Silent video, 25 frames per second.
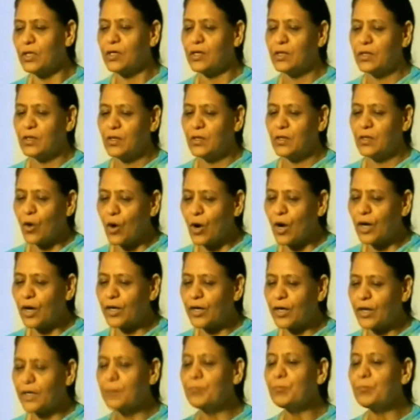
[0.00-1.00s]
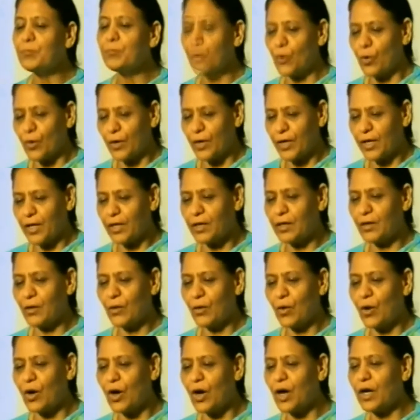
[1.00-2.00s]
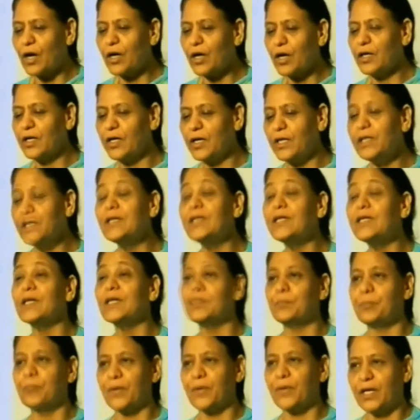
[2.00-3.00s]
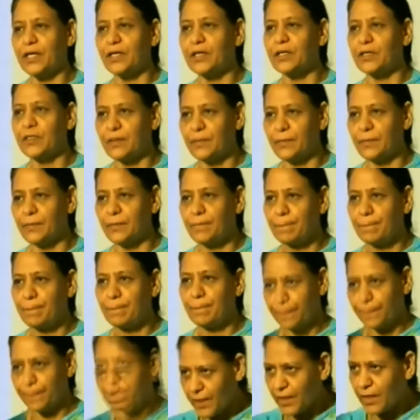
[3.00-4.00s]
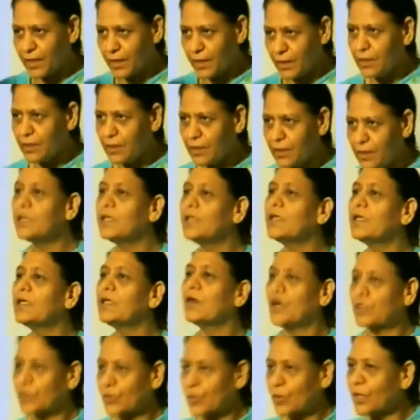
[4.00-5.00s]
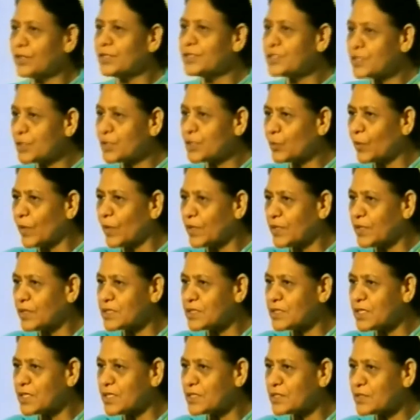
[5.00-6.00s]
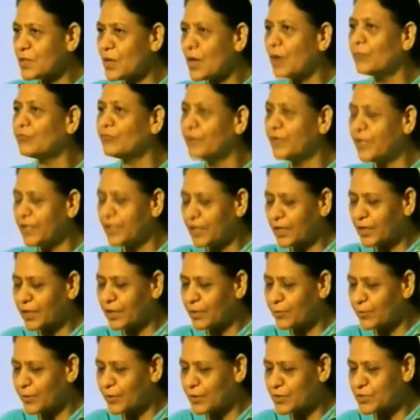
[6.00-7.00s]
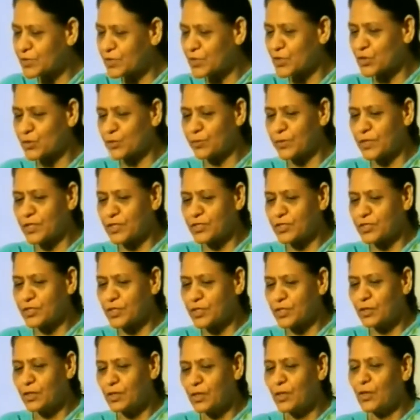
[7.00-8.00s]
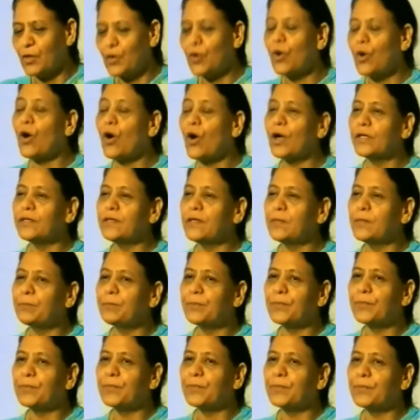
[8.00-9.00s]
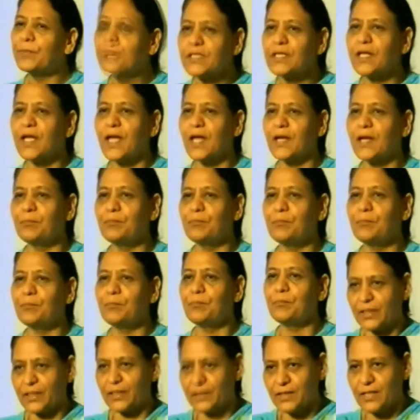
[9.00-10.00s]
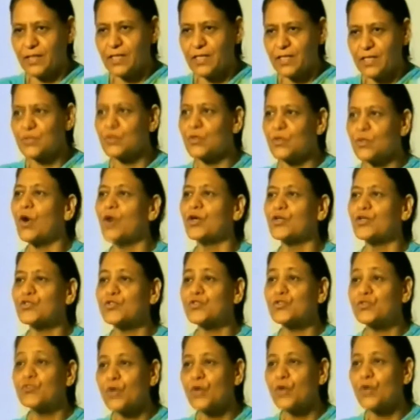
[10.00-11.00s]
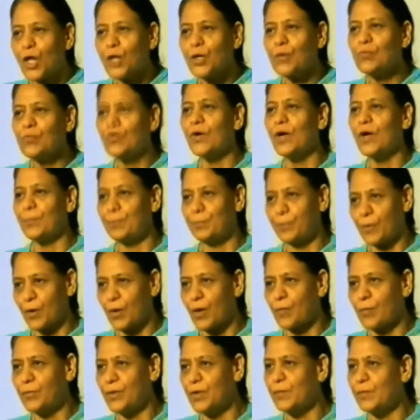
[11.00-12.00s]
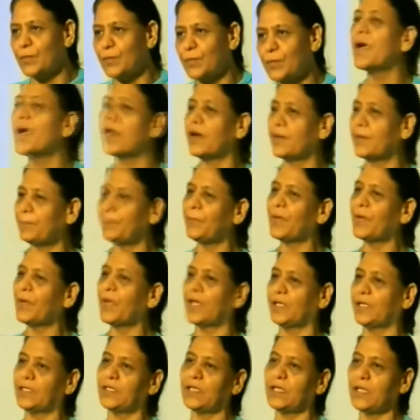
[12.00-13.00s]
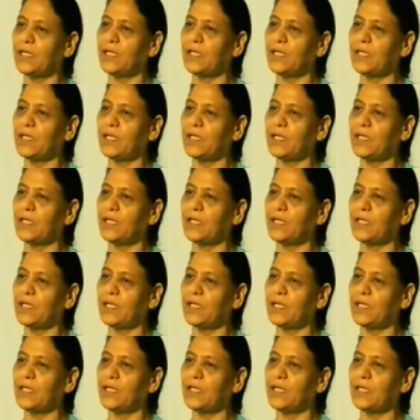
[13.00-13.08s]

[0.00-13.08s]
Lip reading: or employ or interpret the consequences of in a given situation, or the person can practice or solve a problem by applying the